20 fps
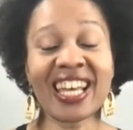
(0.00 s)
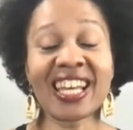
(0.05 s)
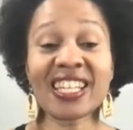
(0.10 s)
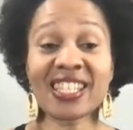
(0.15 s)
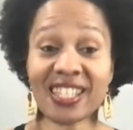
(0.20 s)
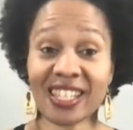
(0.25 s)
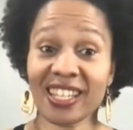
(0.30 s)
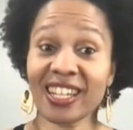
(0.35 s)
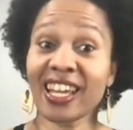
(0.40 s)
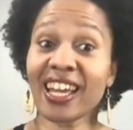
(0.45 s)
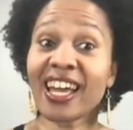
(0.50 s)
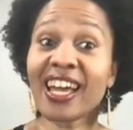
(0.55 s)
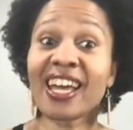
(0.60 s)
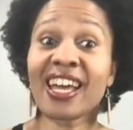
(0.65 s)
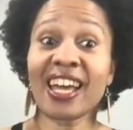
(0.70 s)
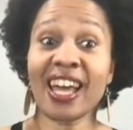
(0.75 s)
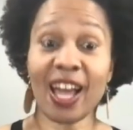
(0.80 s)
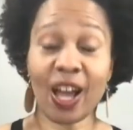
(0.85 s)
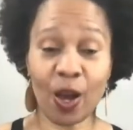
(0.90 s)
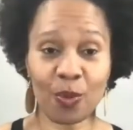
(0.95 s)
It's going to
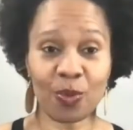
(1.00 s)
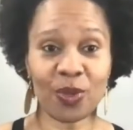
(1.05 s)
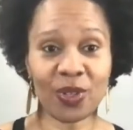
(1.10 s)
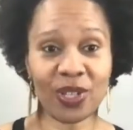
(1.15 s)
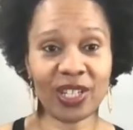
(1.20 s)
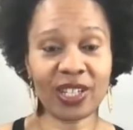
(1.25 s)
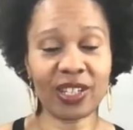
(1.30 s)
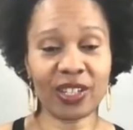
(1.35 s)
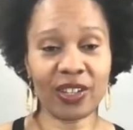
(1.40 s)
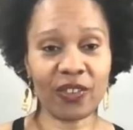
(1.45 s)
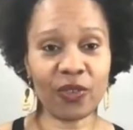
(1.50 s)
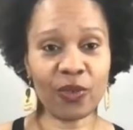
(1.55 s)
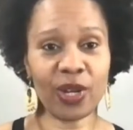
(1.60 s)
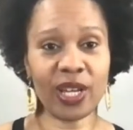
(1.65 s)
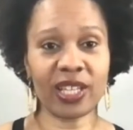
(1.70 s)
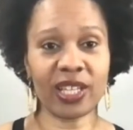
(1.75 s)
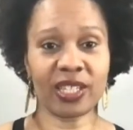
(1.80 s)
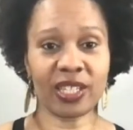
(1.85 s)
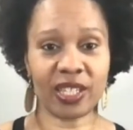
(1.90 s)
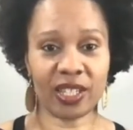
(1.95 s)
help you get enough
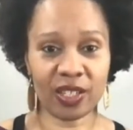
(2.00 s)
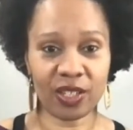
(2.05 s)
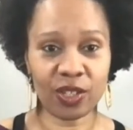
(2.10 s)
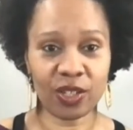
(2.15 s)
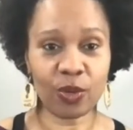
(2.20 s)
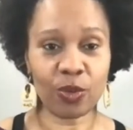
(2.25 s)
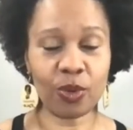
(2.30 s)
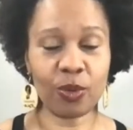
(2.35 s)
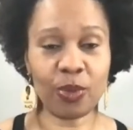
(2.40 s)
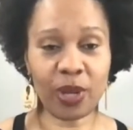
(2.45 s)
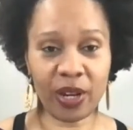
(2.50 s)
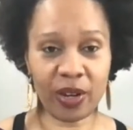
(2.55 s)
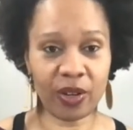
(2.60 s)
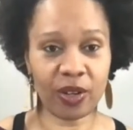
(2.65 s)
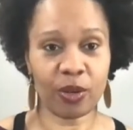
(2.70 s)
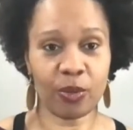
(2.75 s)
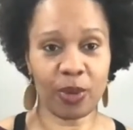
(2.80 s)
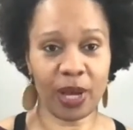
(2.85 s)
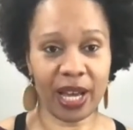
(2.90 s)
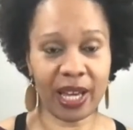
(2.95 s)
rest to repair
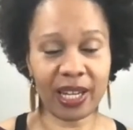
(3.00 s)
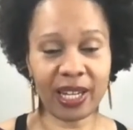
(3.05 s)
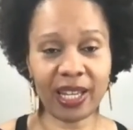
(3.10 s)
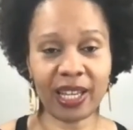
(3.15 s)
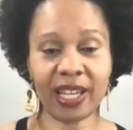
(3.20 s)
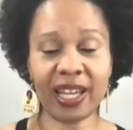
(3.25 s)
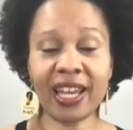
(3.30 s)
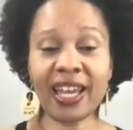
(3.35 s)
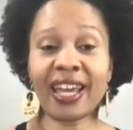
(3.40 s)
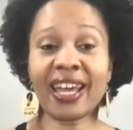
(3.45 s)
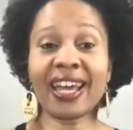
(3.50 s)
your body.